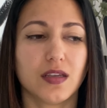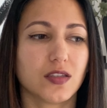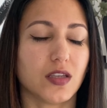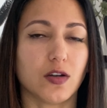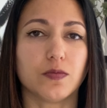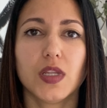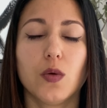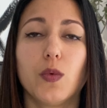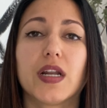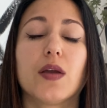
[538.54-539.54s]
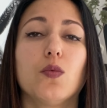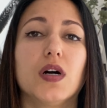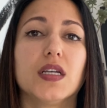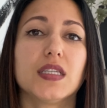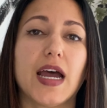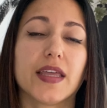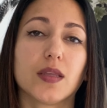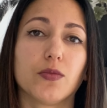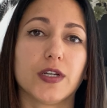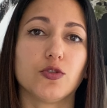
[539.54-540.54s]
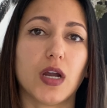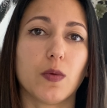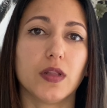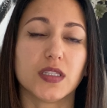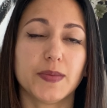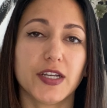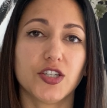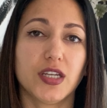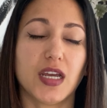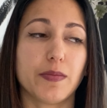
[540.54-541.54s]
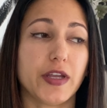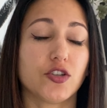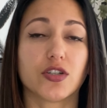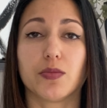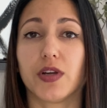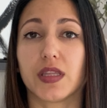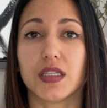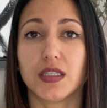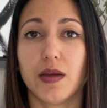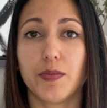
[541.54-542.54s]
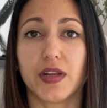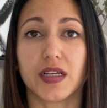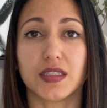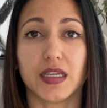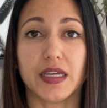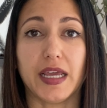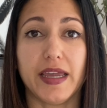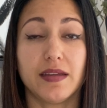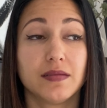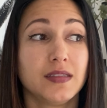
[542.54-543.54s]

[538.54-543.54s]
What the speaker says: So when I was at the pre-drywall inspection, I made sure to bring this up and I said, hey,